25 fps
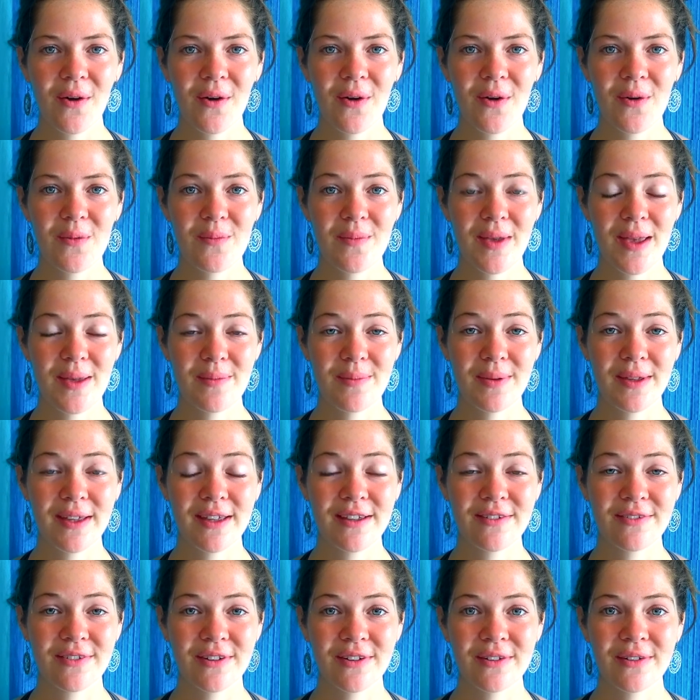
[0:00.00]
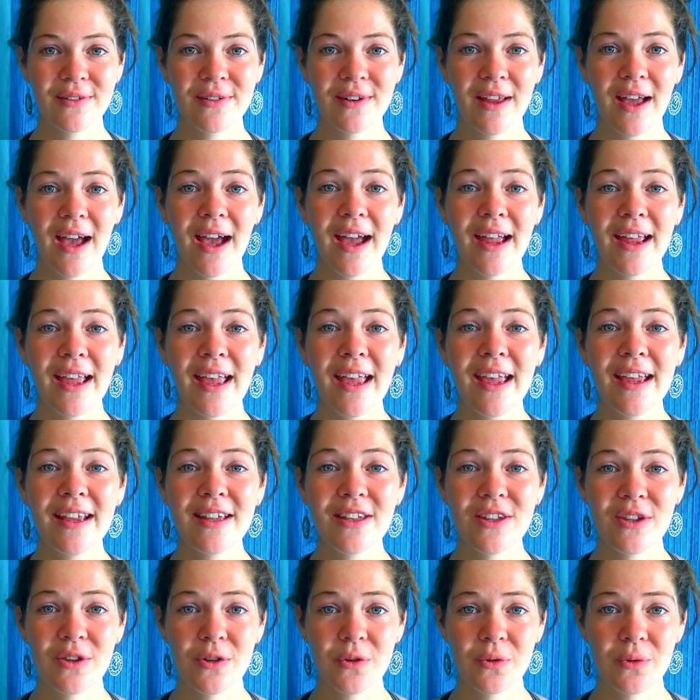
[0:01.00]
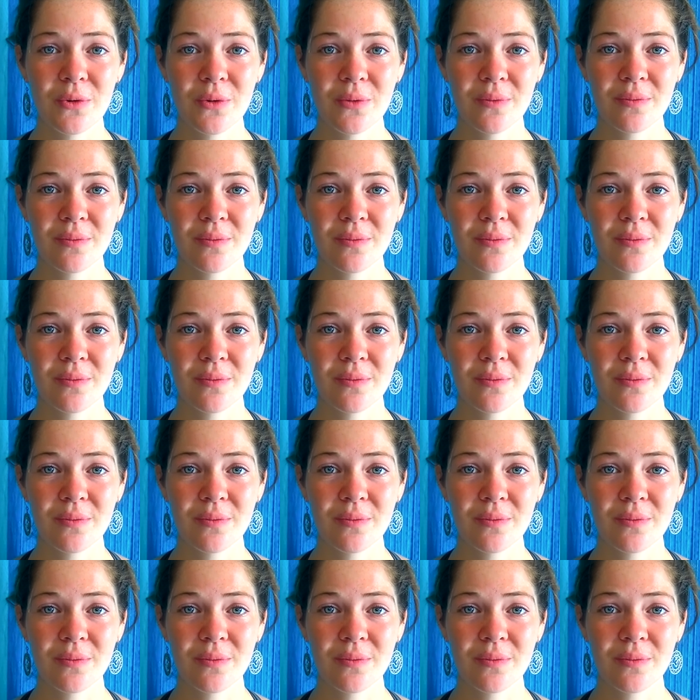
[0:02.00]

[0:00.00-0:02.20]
Or maybe even, I hate you.